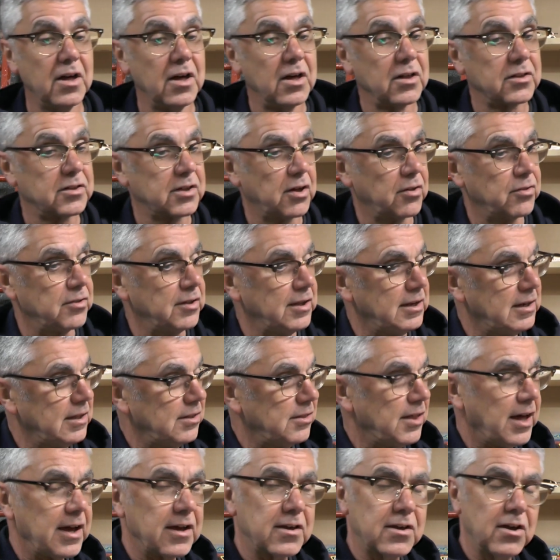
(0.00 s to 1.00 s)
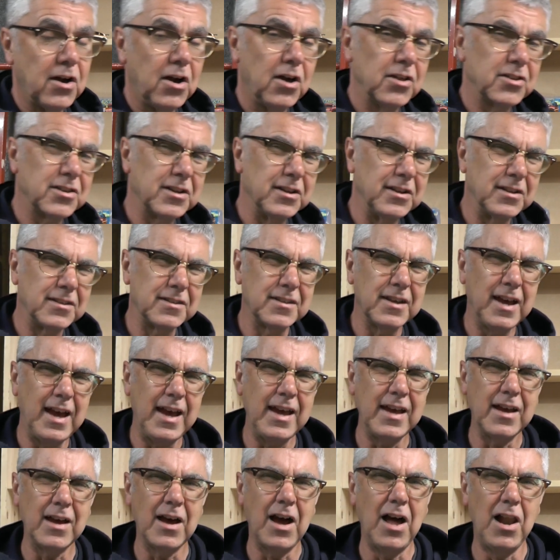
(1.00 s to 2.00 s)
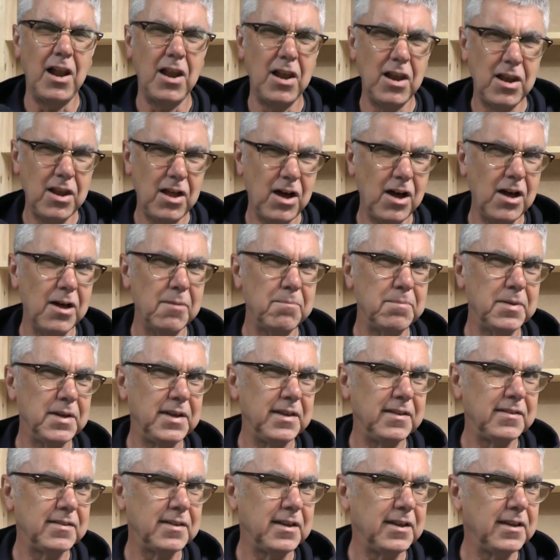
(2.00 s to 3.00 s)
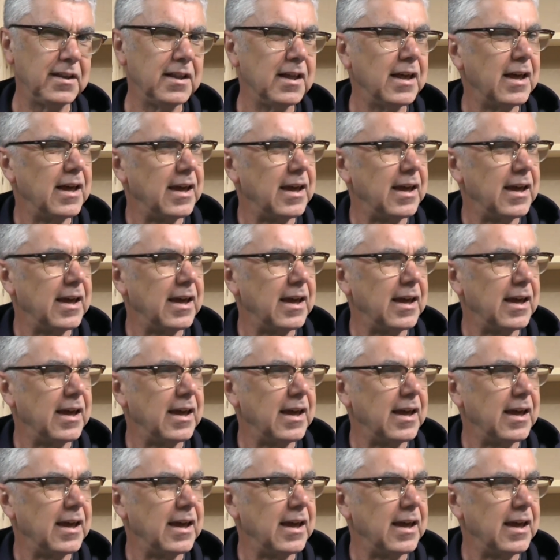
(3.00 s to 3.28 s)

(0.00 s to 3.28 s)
So really that car's going to take a lot of beating.